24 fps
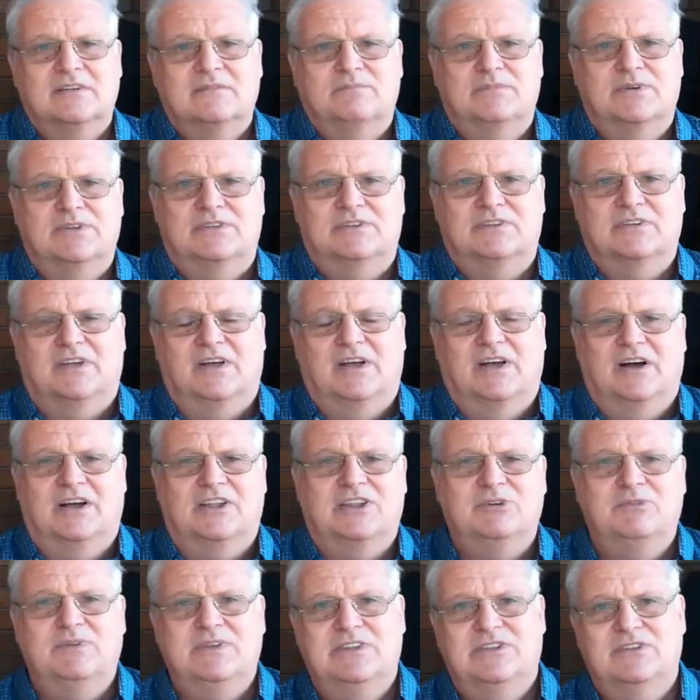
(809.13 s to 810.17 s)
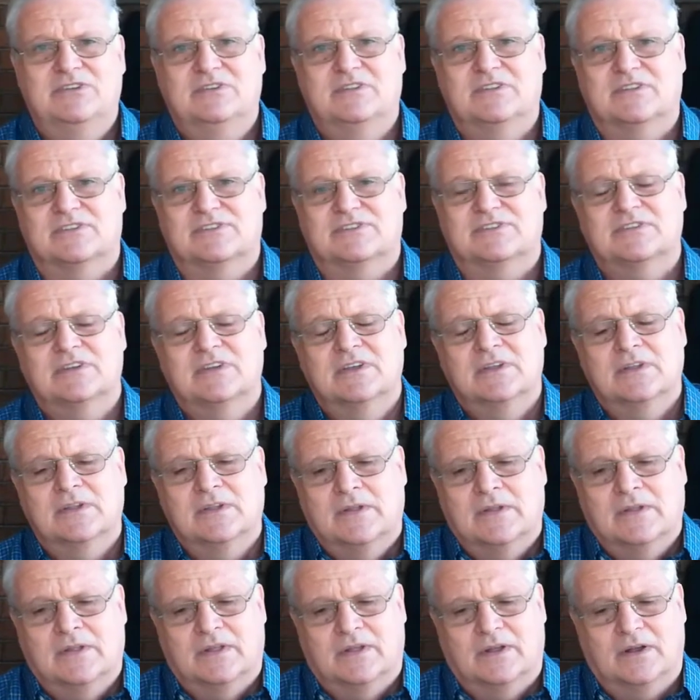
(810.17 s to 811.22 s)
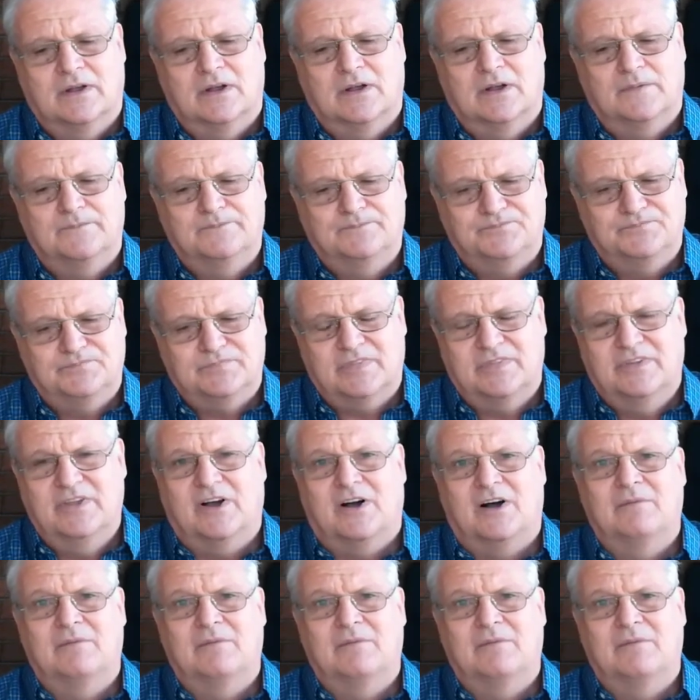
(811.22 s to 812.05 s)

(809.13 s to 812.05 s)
but how do we do this? There